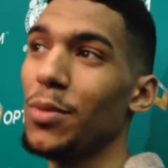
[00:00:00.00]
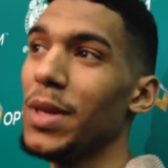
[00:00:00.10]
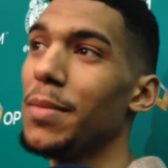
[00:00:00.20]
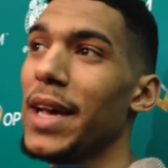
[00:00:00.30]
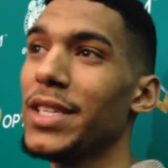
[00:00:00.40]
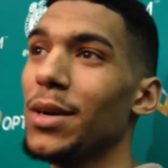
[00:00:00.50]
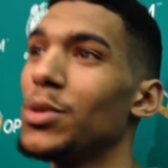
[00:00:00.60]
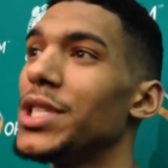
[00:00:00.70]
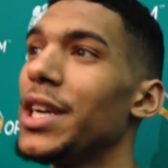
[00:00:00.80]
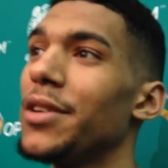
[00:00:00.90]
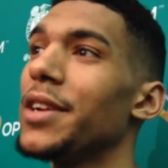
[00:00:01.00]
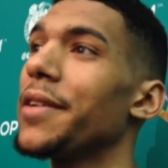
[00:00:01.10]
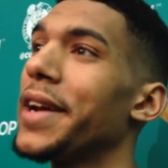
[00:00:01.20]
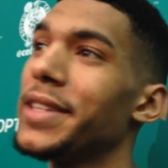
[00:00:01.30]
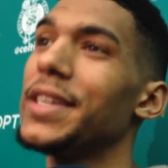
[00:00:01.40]
know, being matched up with Jeremy
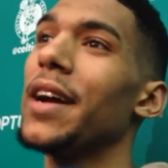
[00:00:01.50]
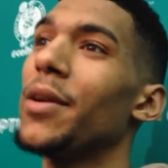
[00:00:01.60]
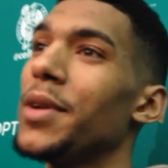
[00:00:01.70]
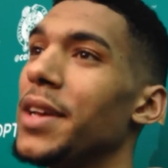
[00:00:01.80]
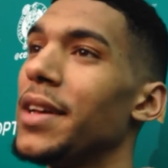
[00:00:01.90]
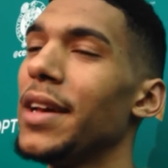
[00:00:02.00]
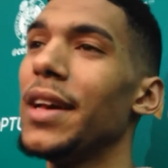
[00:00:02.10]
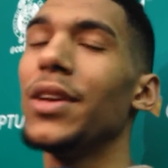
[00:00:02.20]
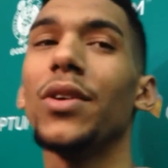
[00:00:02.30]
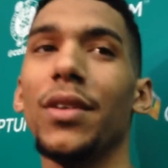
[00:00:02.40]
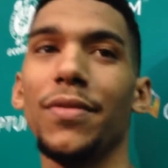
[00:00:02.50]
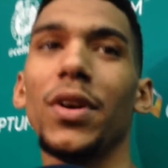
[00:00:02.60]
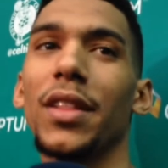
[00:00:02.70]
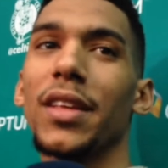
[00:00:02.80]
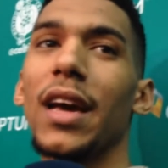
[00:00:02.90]
Grant, Terry, you know, and a
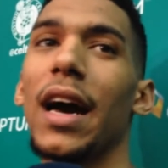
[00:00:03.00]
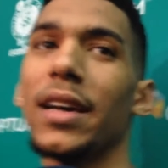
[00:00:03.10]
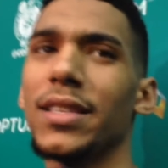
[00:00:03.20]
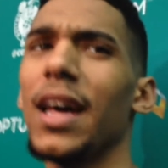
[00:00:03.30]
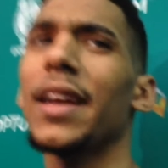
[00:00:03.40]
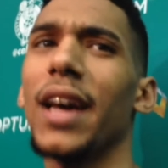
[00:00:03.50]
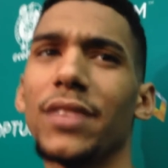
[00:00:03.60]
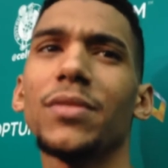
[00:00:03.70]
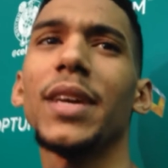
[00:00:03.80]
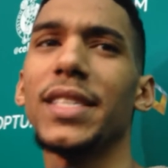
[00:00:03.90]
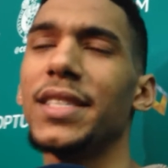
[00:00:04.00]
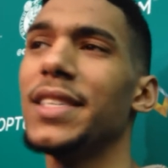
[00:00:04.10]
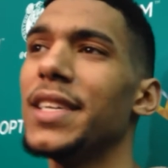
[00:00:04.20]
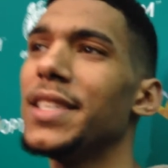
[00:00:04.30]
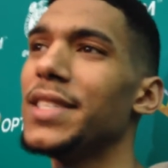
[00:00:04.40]
few other guys, a lot of guys from the
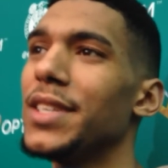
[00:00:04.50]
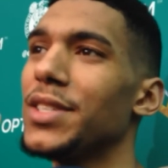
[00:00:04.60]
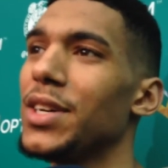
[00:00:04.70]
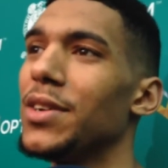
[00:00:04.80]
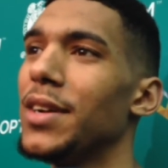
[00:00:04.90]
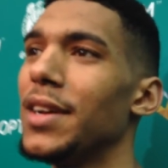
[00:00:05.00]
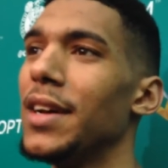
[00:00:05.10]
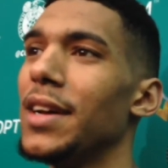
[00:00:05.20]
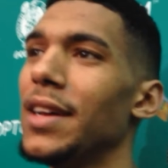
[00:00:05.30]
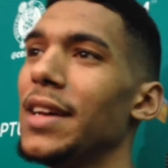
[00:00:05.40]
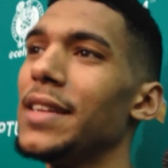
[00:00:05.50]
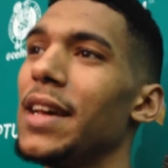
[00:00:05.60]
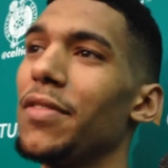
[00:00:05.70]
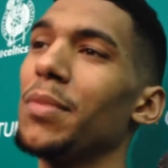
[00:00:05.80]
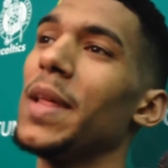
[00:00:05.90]
ACC this year. So
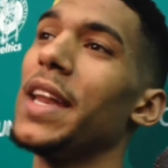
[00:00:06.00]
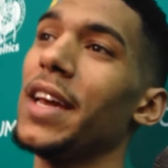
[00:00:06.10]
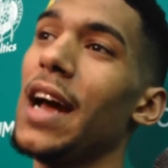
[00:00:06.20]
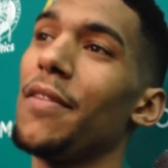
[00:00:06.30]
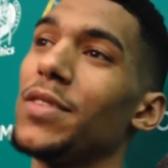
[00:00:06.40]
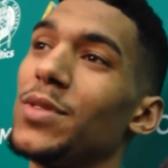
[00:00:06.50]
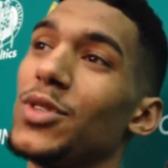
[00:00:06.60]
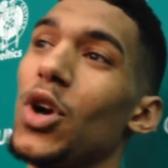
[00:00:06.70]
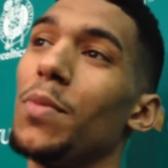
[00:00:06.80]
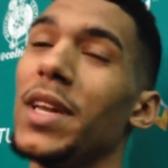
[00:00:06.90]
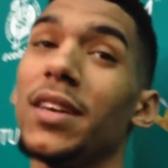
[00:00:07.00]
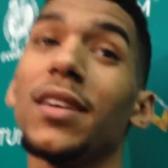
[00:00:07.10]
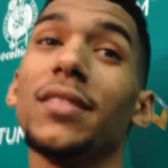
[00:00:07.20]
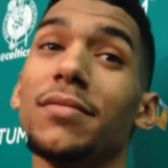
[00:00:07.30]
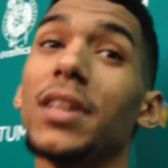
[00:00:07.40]
definitely playing in conference with so many
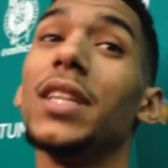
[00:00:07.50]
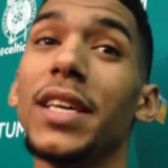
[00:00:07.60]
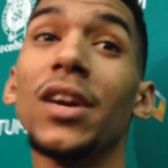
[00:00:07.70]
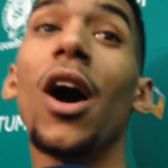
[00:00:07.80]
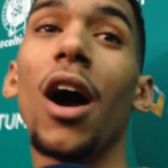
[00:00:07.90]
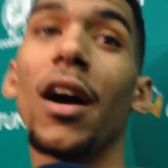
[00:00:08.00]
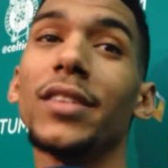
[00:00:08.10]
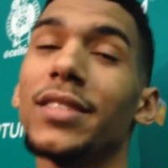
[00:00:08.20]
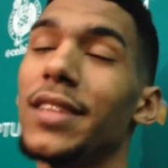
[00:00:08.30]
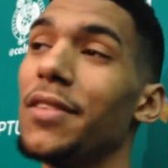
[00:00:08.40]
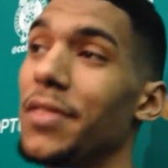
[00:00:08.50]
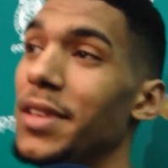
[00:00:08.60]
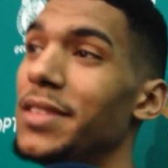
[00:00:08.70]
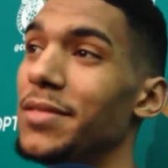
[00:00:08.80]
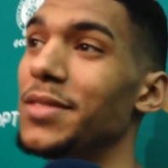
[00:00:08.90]
good elite guards is
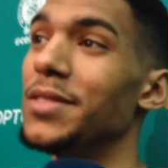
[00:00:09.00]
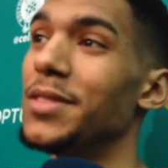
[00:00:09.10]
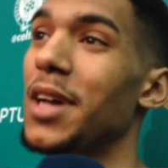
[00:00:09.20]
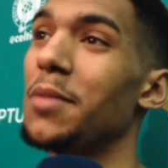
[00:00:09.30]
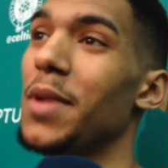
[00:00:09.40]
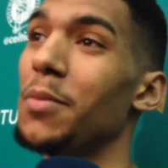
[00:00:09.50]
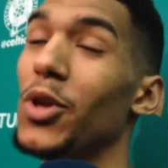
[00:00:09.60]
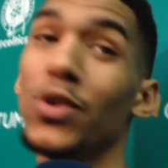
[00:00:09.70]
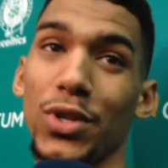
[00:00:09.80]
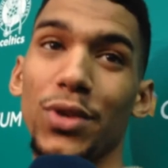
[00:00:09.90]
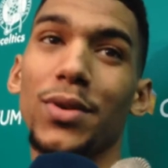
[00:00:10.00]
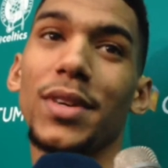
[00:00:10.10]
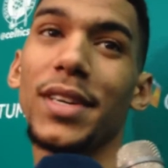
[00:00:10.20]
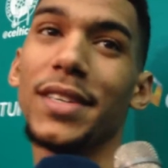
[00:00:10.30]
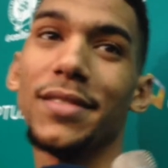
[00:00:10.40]
definitely something I'm used to
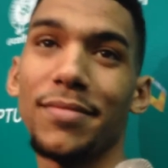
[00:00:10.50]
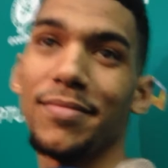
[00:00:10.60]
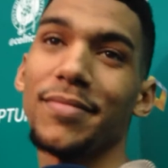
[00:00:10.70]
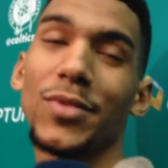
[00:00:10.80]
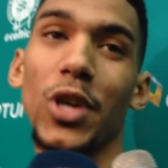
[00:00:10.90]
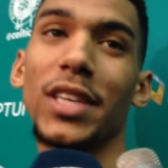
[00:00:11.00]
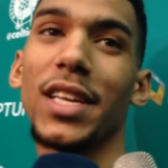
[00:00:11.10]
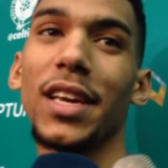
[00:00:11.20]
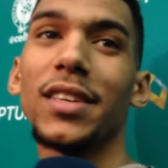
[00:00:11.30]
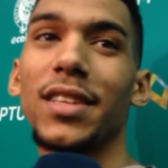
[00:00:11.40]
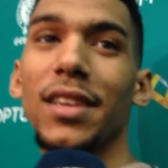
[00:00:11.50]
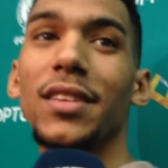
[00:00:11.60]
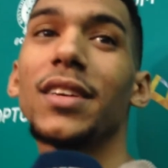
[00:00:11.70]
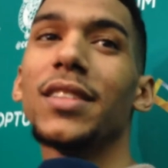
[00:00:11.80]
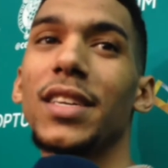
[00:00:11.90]
and translate good
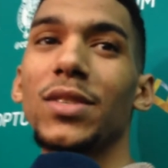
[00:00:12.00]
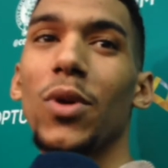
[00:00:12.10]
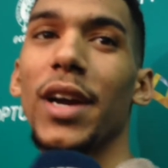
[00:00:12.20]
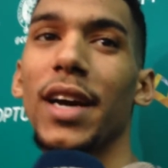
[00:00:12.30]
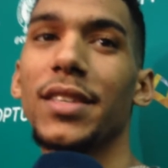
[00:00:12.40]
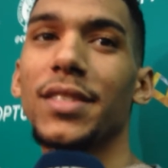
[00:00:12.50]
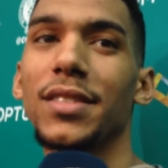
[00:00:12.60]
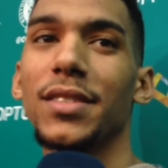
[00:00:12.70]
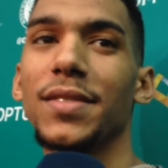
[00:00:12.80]
to these workouts.